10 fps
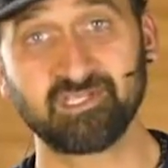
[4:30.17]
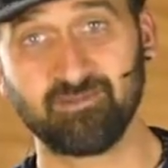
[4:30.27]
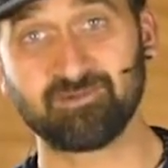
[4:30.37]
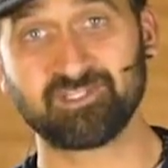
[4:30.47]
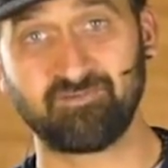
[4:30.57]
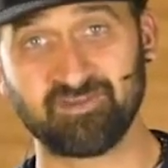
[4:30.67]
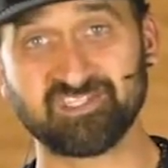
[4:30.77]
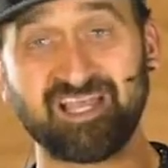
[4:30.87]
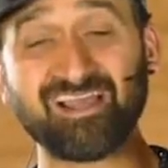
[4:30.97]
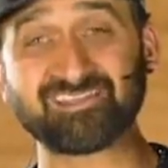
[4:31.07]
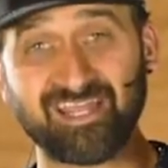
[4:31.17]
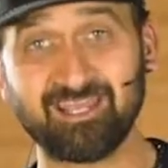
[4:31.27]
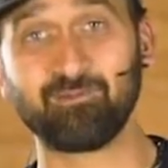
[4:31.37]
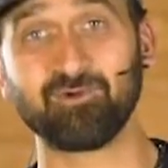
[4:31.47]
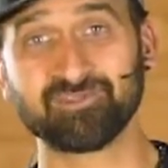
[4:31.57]
There's different sized
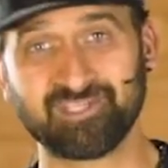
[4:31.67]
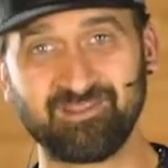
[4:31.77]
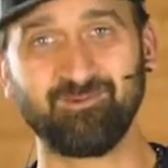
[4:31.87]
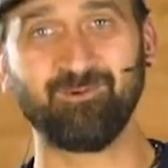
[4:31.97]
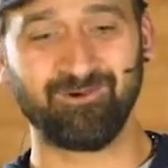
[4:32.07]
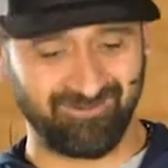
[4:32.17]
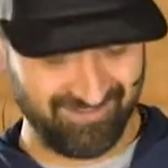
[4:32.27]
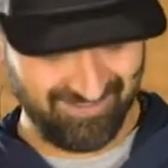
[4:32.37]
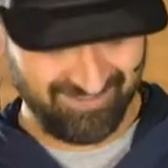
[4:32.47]
animals in the world.